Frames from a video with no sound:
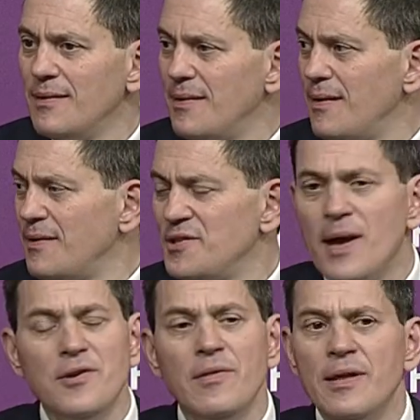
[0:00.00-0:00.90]
Uh,
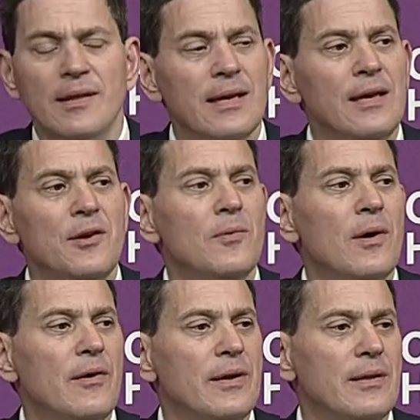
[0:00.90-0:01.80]
so I don't think the
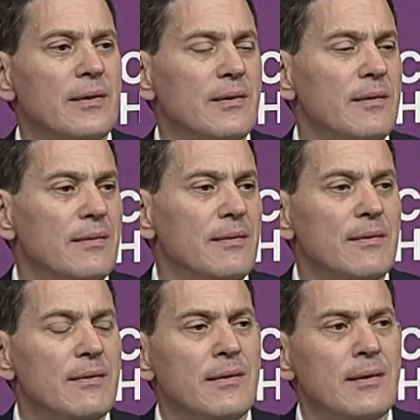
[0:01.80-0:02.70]
EU are in the,
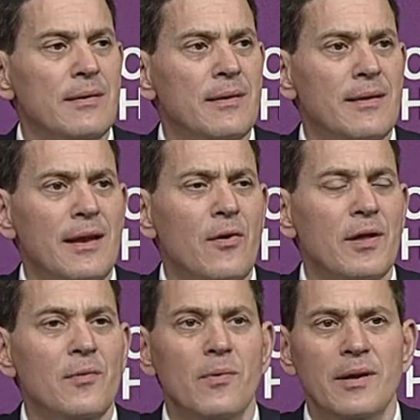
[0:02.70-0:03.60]
they're
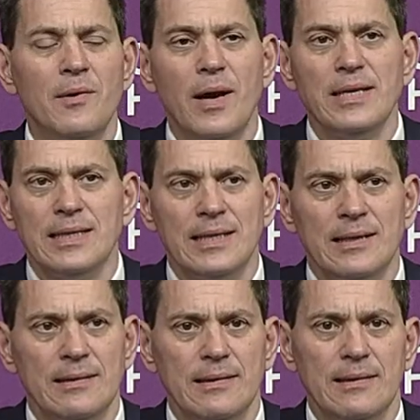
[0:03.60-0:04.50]
not in the, in the
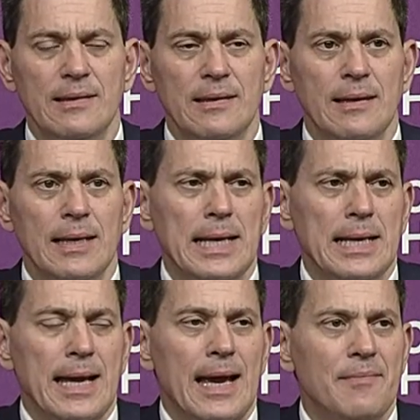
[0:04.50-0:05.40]
waiting
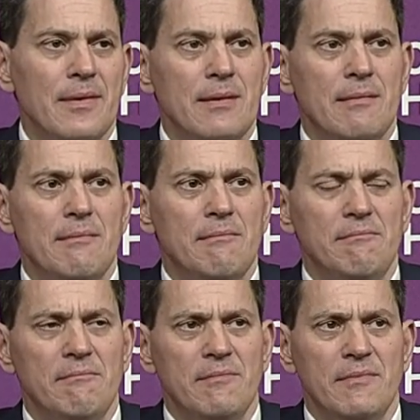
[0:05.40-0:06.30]
uh, game.
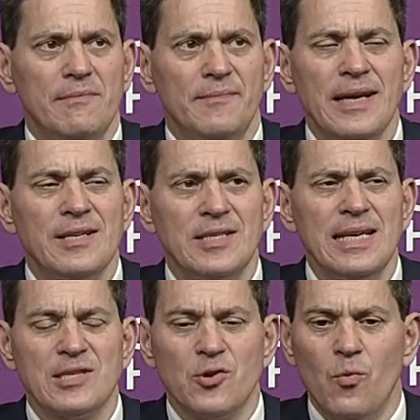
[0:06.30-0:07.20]
They can
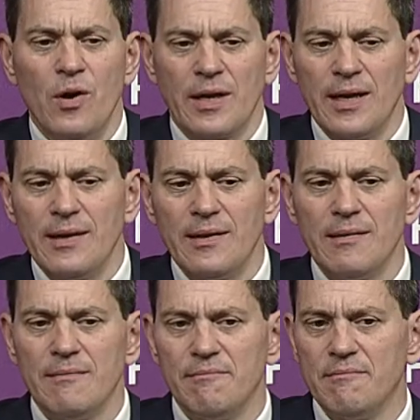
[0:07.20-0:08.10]
see it's not working
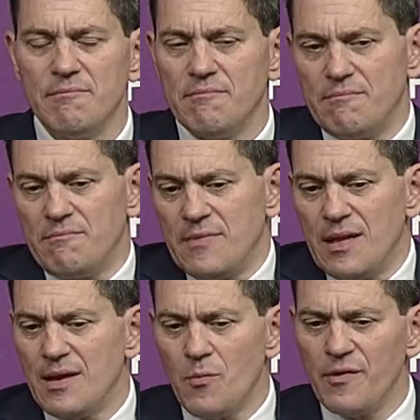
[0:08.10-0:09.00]
and
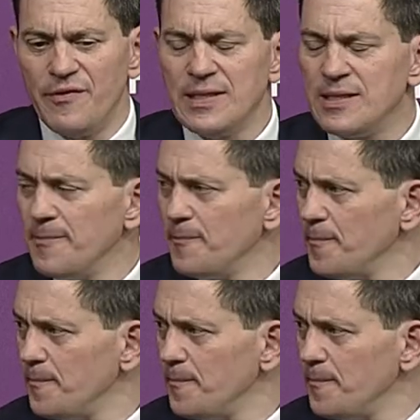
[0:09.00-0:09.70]
they, they want to fix it.